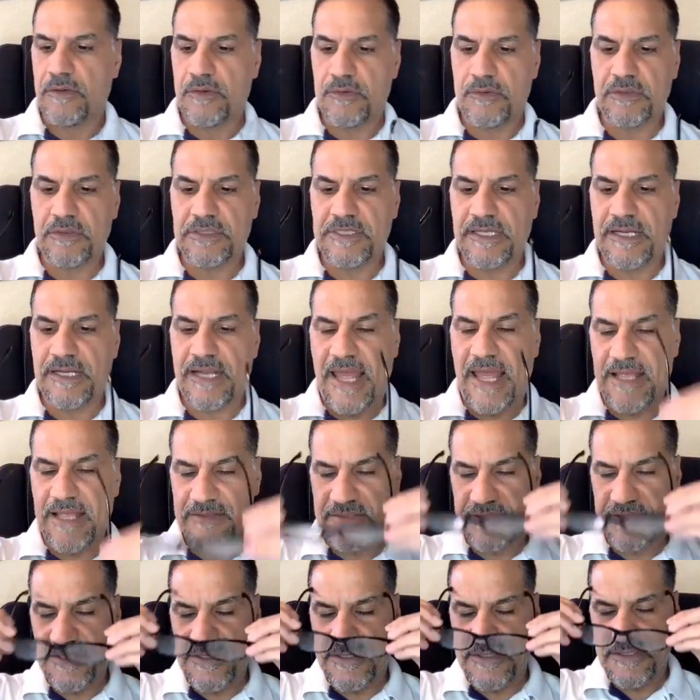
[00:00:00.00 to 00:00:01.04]
red
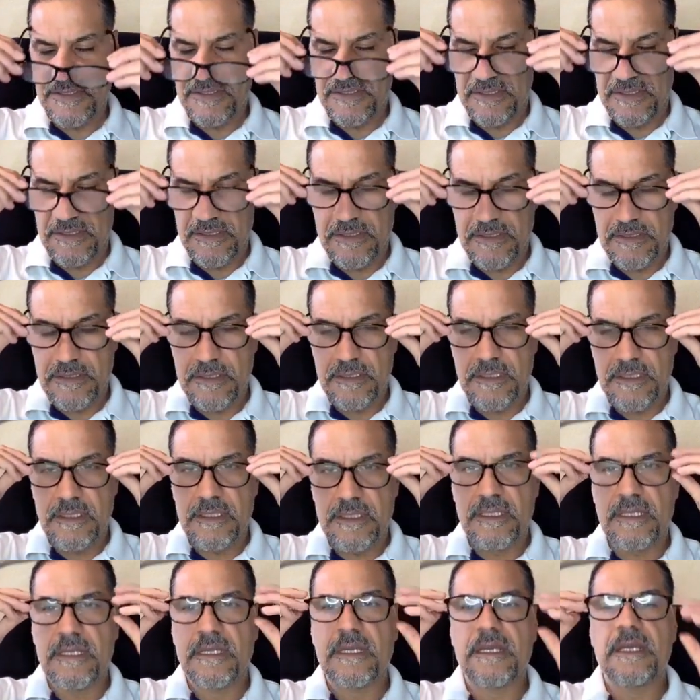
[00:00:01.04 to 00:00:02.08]
glasses,
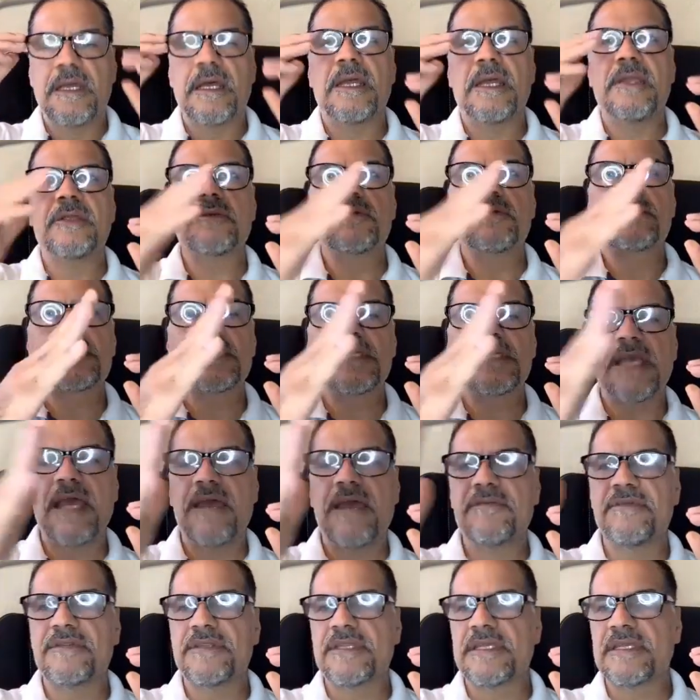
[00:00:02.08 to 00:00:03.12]
you see
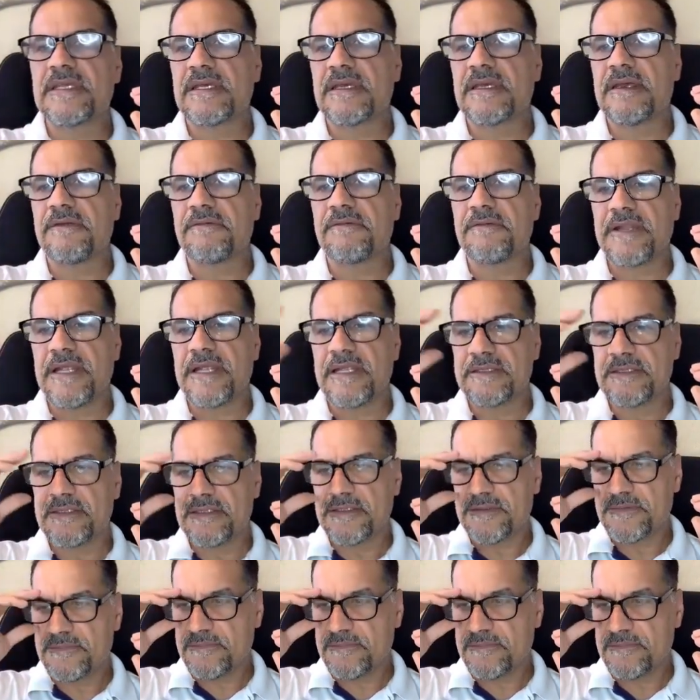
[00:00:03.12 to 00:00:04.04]
everything red.